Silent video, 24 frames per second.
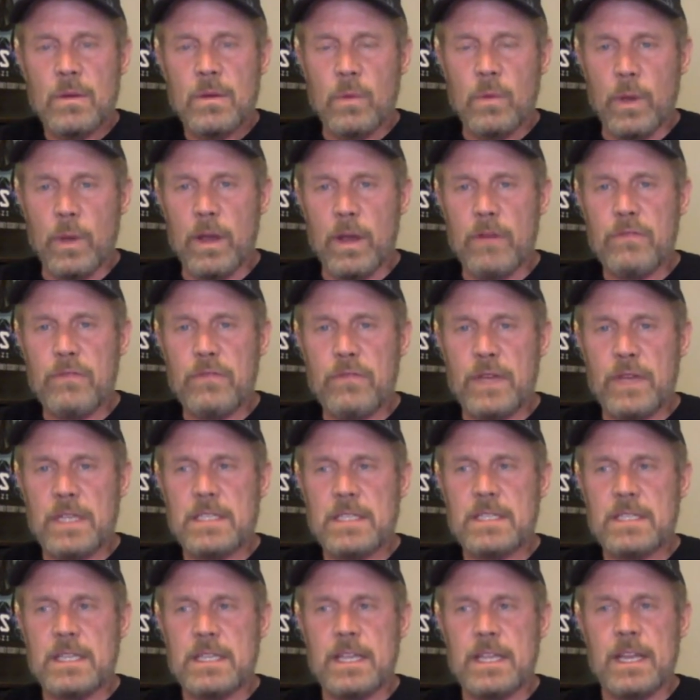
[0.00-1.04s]
we are
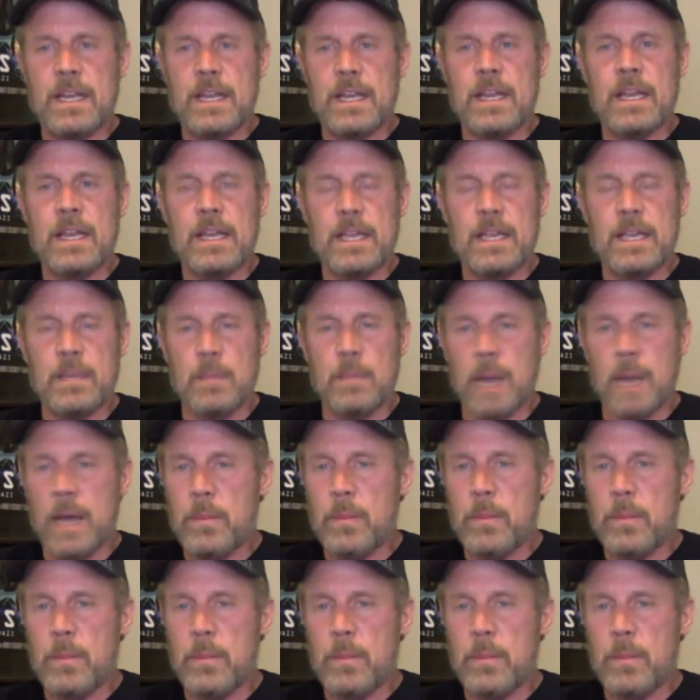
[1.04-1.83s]
facing, in my